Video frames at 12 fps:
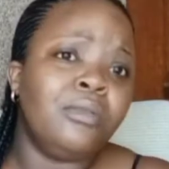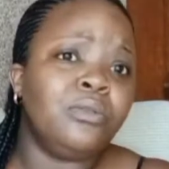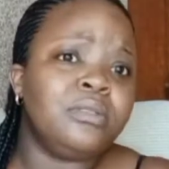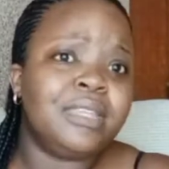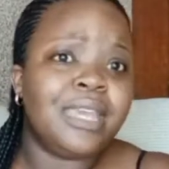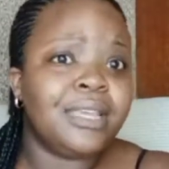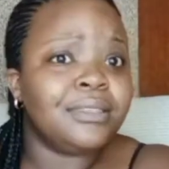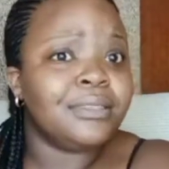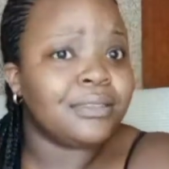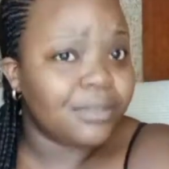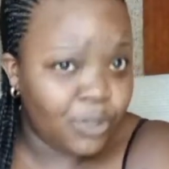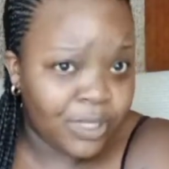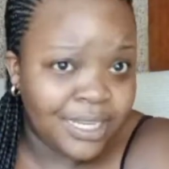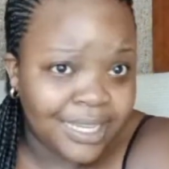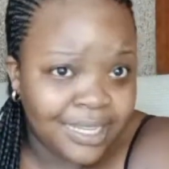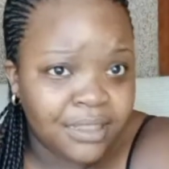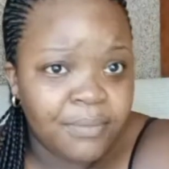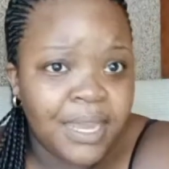Those things you
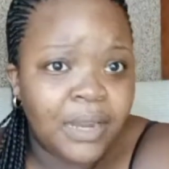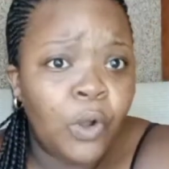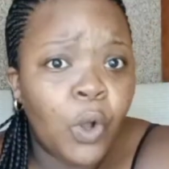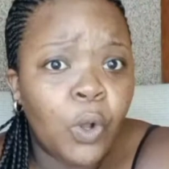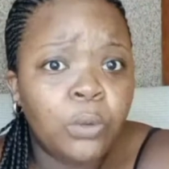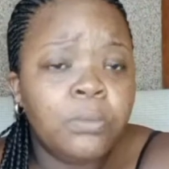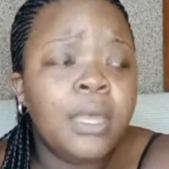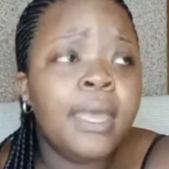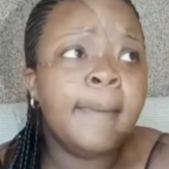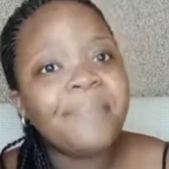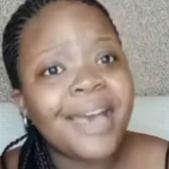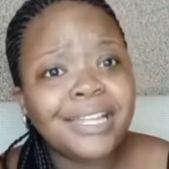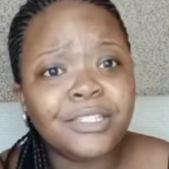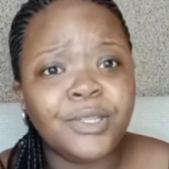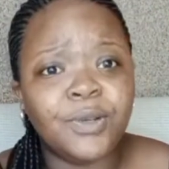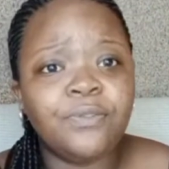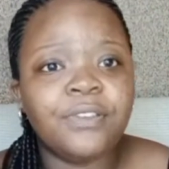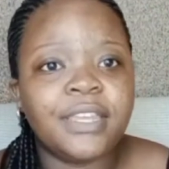can get them at home,
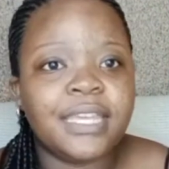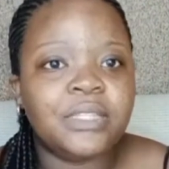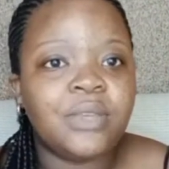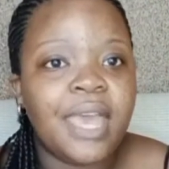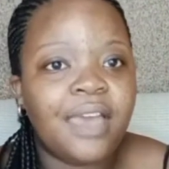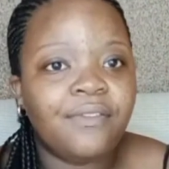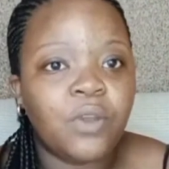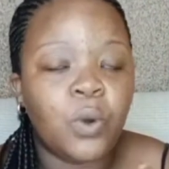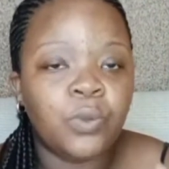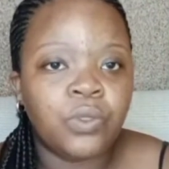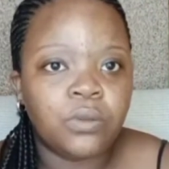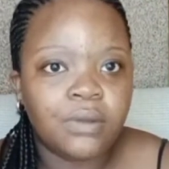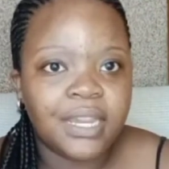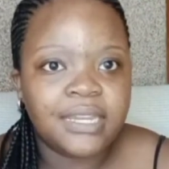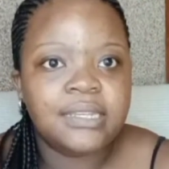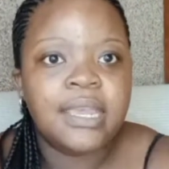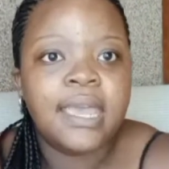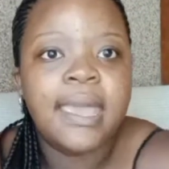but don't forget to have your own
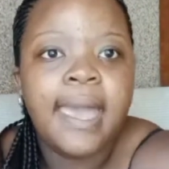thread.